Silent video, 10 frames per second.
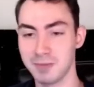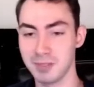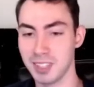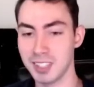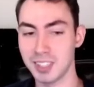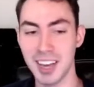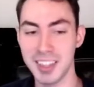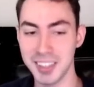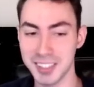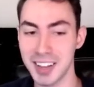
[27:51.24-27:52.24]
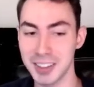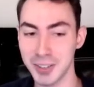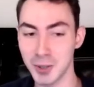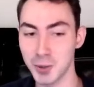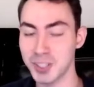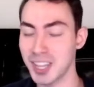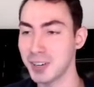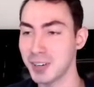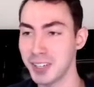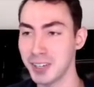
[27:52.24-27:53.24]
this is not there's no
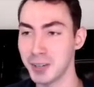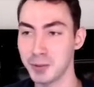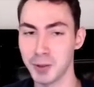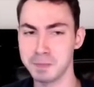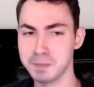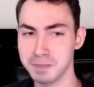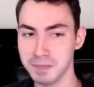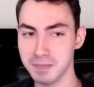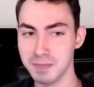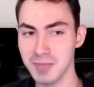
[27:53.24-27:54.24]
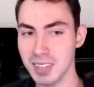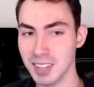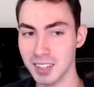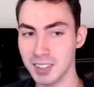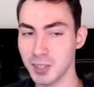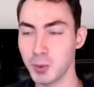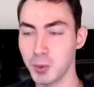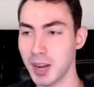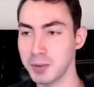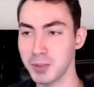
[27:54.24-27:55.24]
standard here for like you
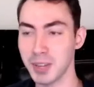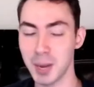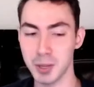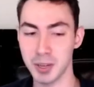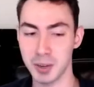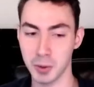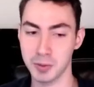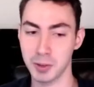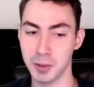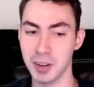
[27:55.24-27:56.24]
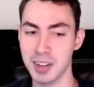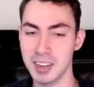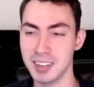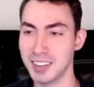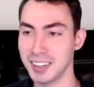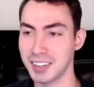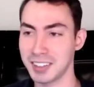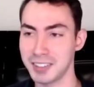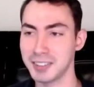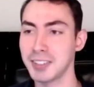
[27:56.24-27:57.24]
would have in the IP network for like
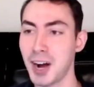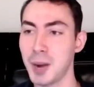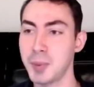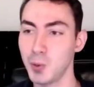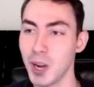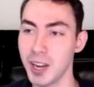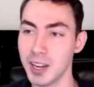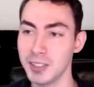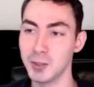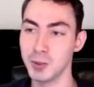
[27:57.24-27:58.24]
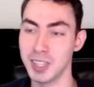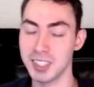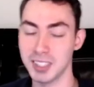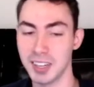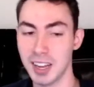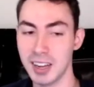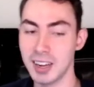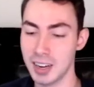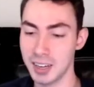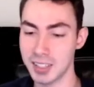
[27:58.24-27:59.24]
a common way to designate
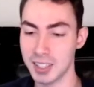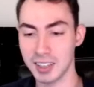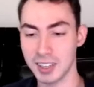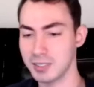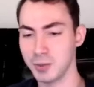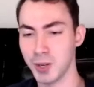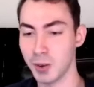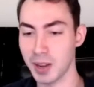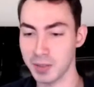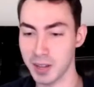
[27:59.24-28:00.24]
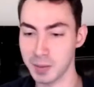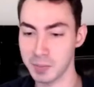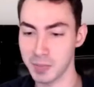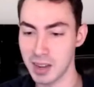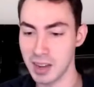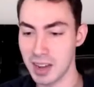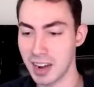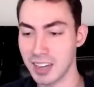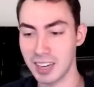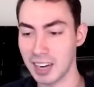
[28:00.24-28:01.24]
a socket. We don't have that.
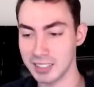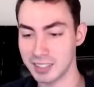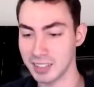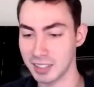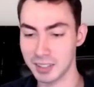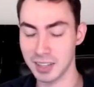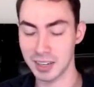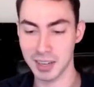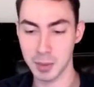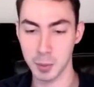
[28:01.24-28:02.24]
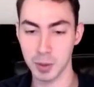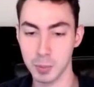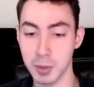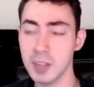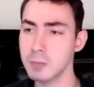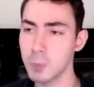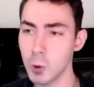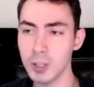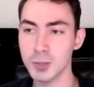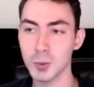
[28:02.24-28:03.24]
I just kind of came up with it, but it more
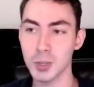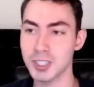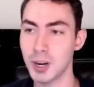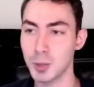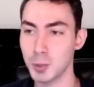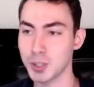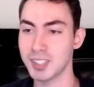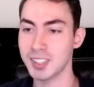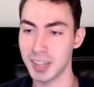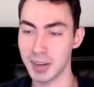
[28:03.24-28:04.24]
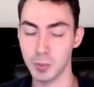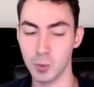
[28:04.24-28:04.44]
or less works almost the same